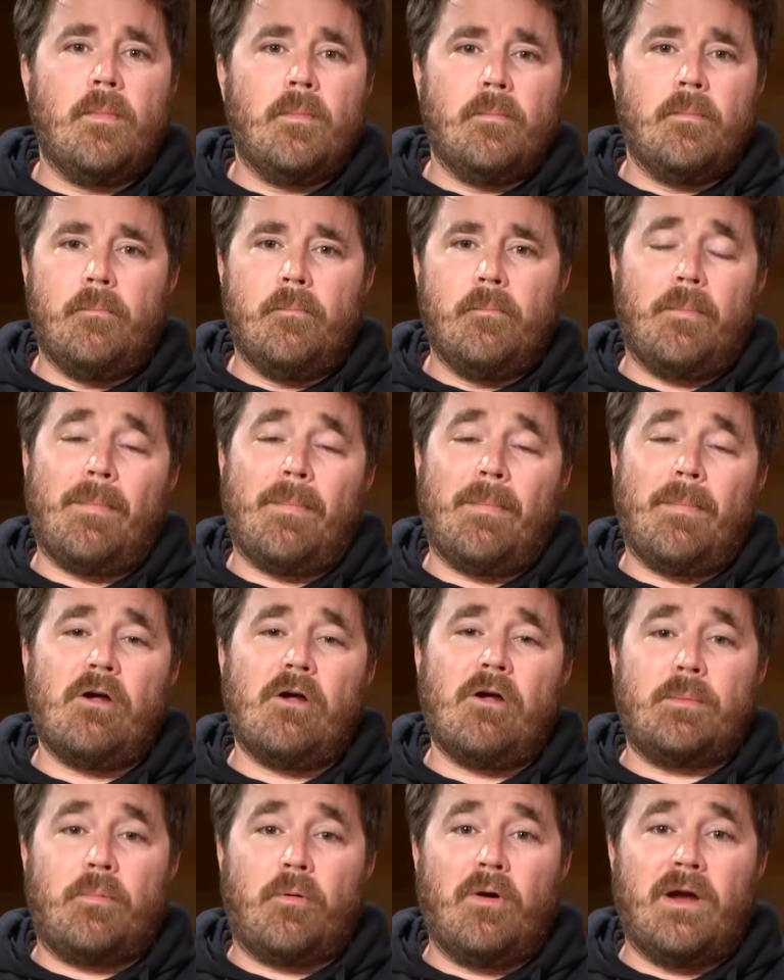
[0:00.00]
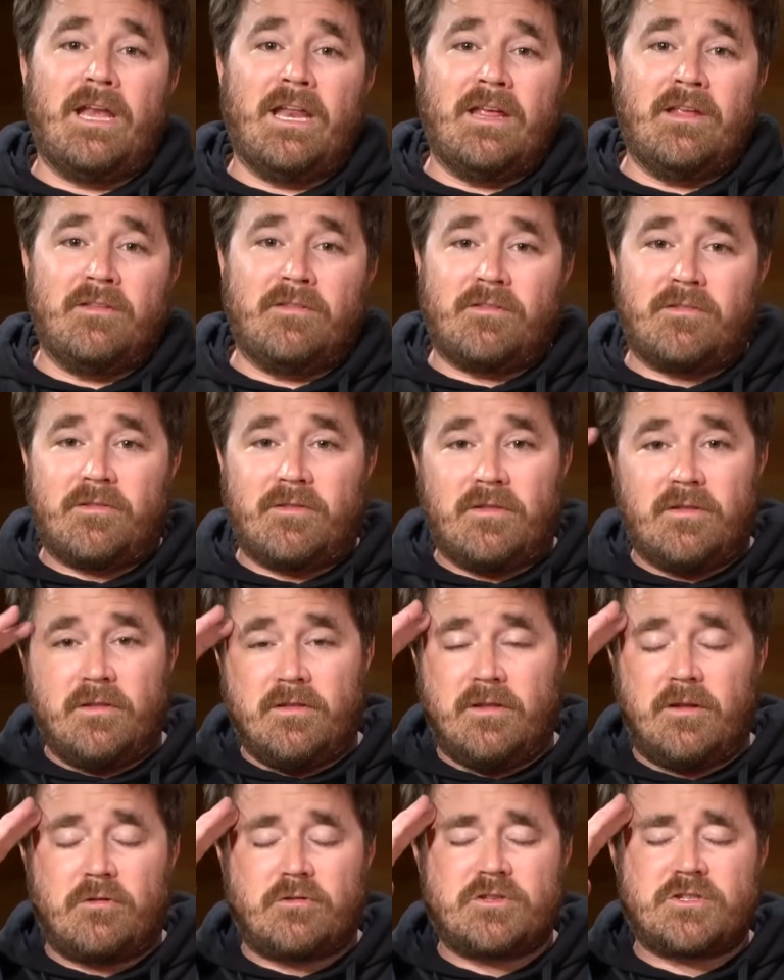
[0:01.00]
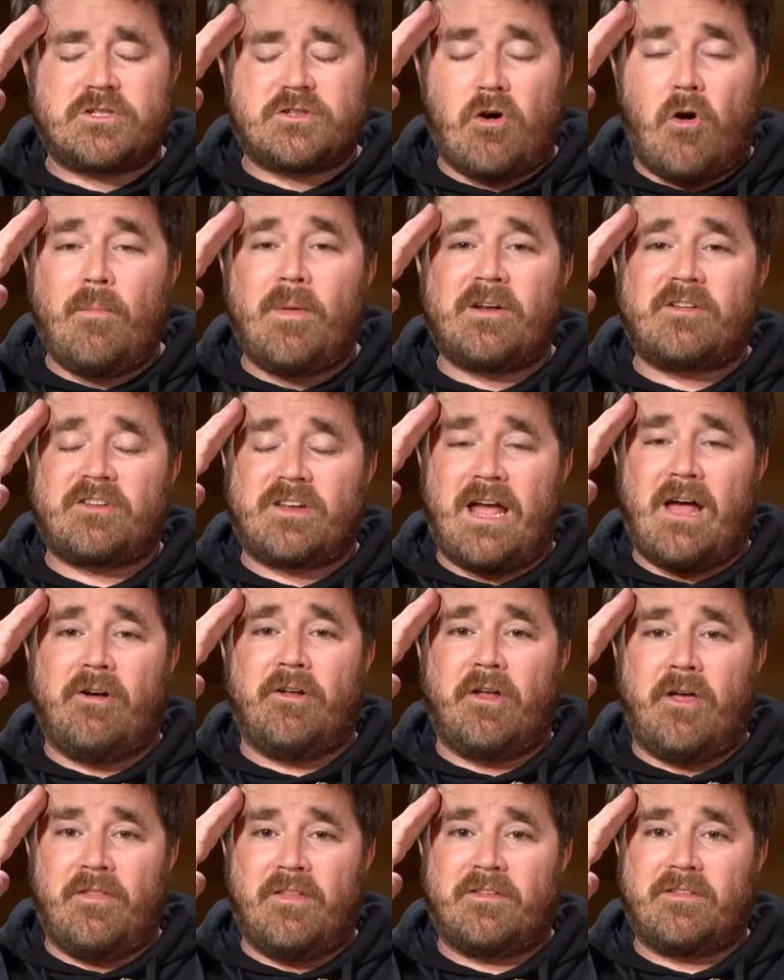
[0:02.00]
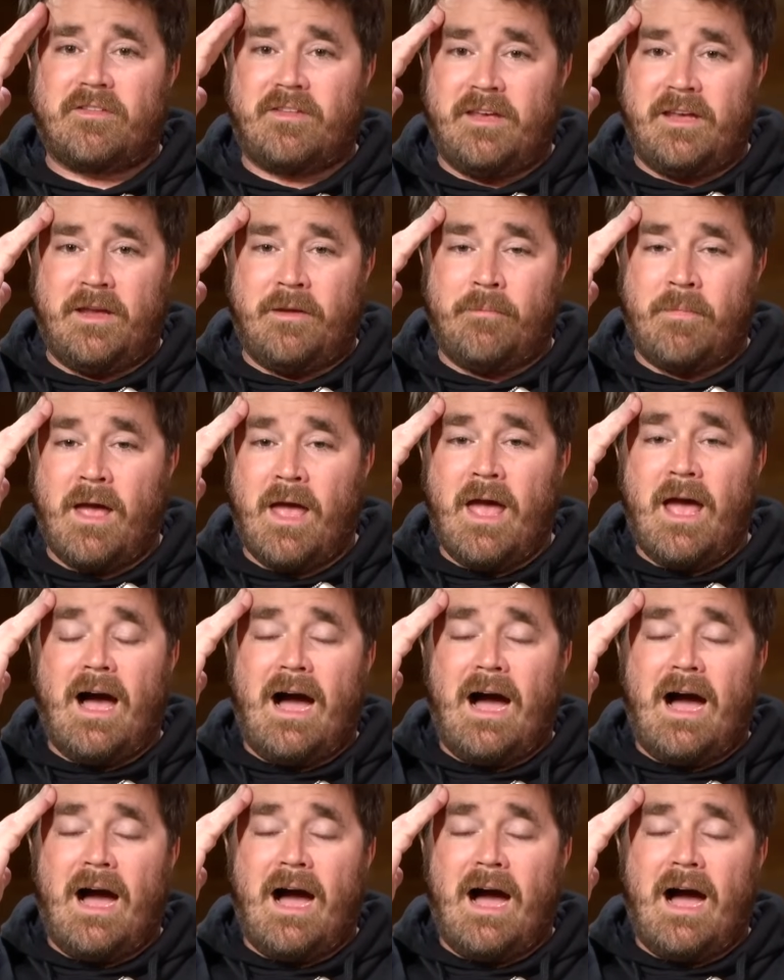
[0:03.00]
But my only point is there's so much talent on this team.